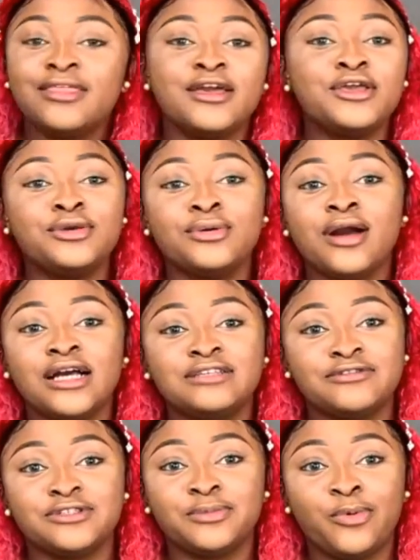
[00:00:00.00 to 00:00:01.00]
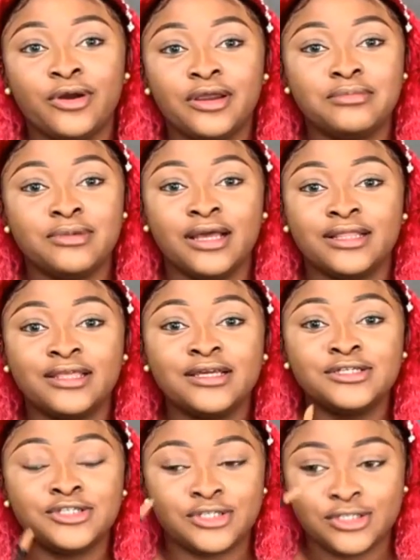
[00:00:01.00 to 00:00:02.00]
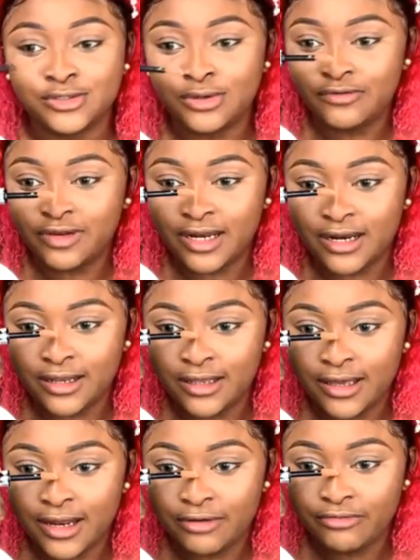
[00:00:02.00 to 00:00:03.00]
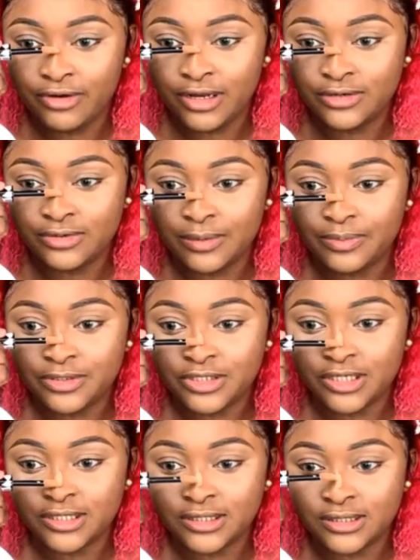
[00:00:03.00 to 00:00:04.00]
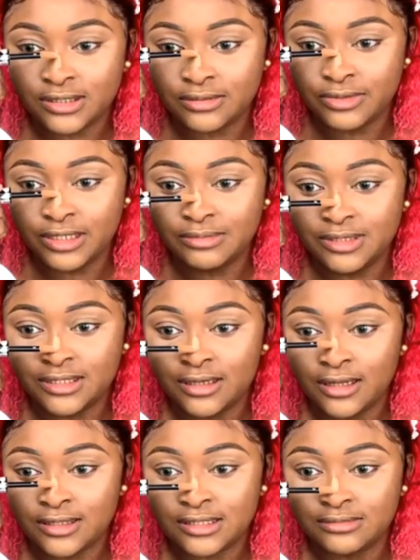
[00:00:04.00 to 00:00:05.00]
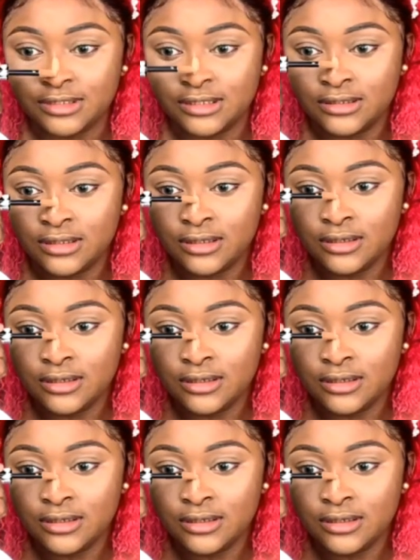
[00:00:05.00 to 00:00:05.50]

Thank you guys for supporting me. I think it's just the two of you that are here, and I really do appreciate it. It really means a lot to me.